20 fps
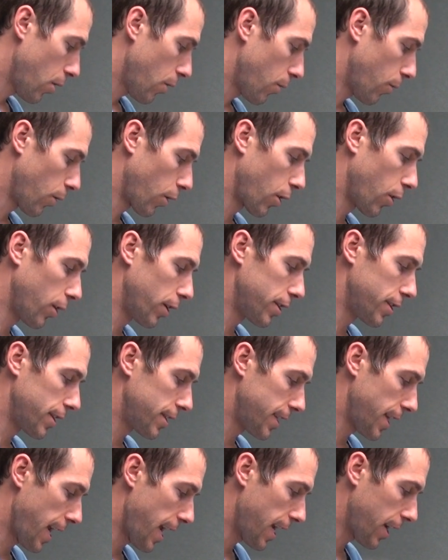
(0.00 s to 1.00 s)
We're going to
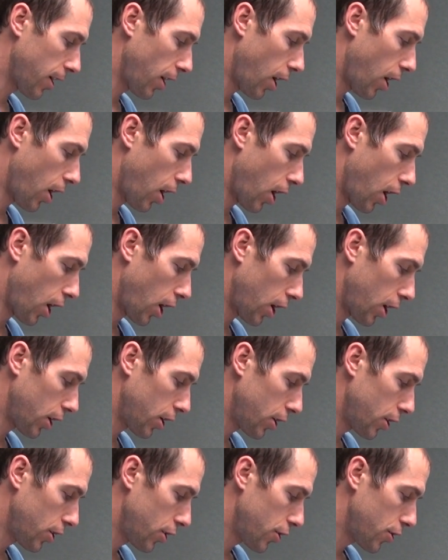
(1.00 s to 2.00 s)
take our
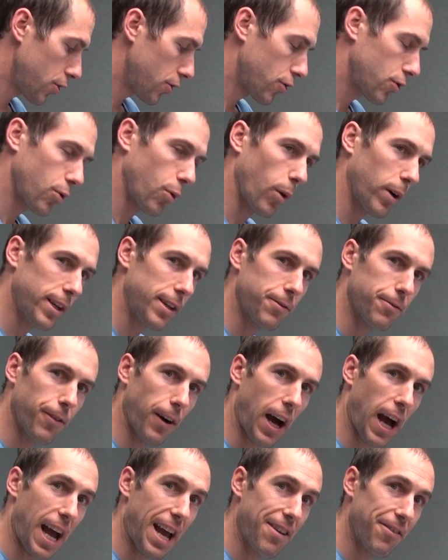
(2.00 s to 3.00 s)

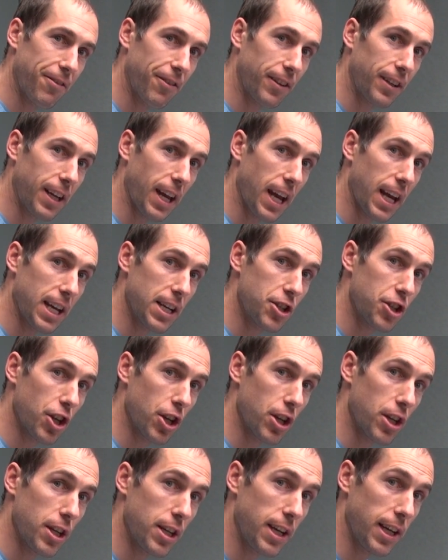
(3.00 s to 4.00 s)
25 gauge
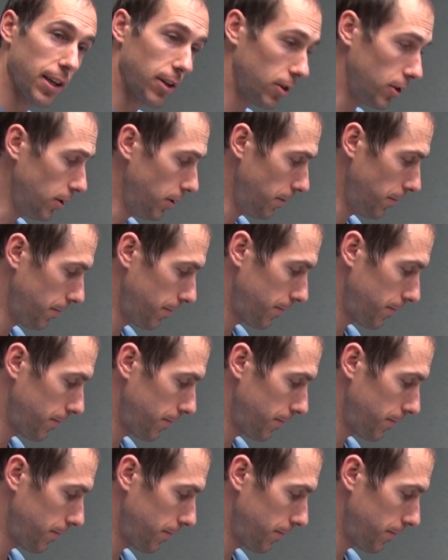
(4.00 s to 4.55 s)
needle